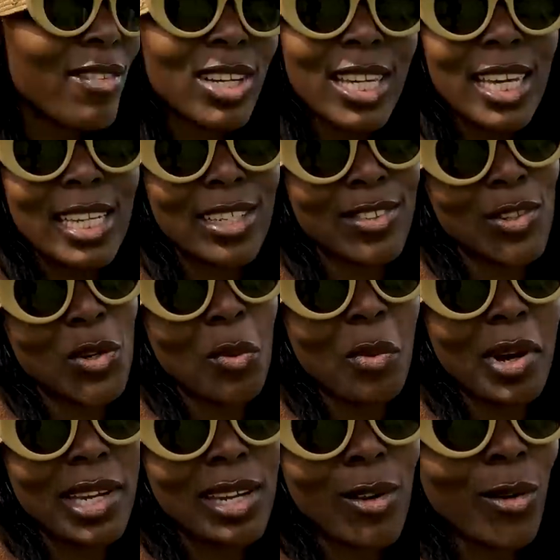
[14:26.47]
Every kid gets
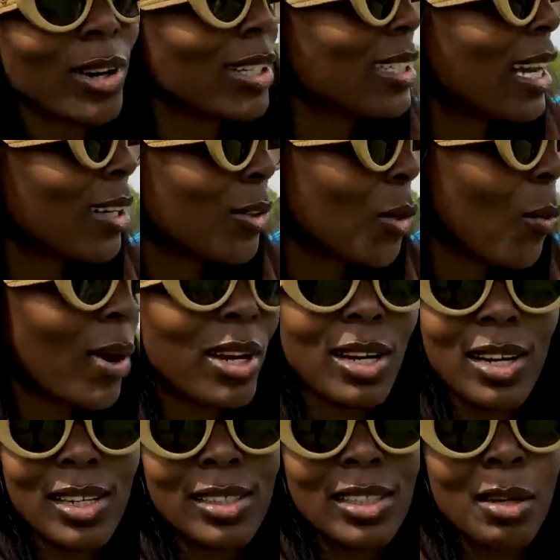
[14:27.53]
annoyed, or not annoyed,
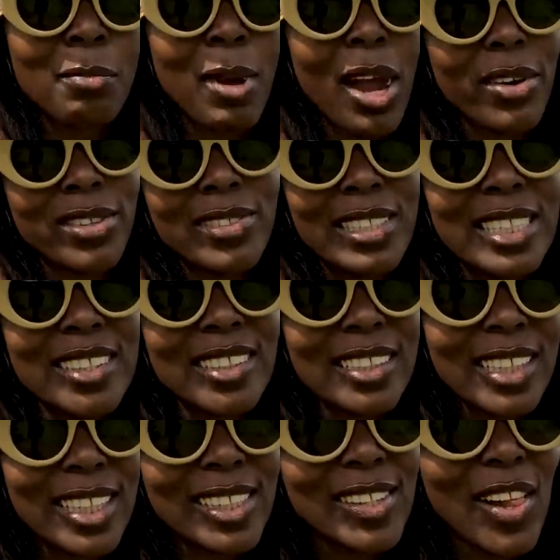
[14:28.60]
embarrassed easily.